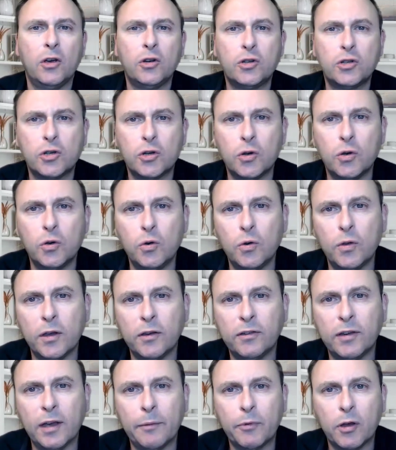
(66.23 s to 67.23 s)
to the
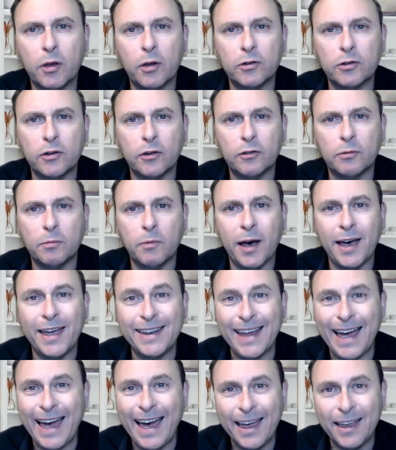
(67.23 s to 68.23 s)
subconscious
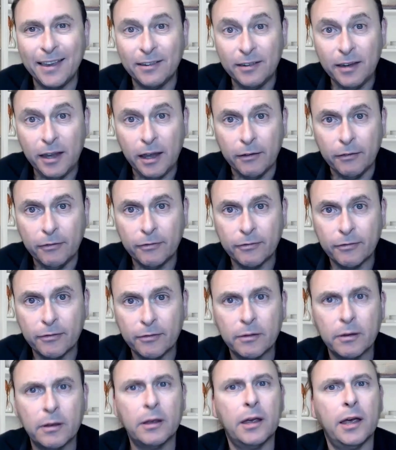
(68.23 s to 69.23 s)
mind as if
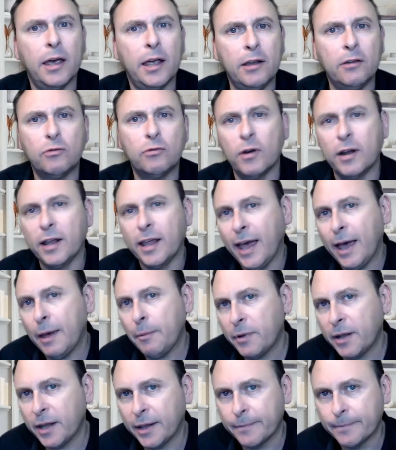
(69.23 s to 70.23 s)
it is really
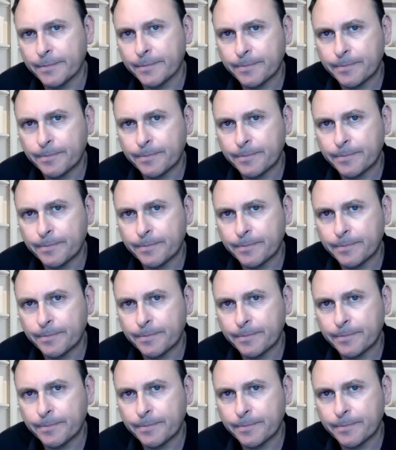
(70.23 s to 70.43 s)
happening.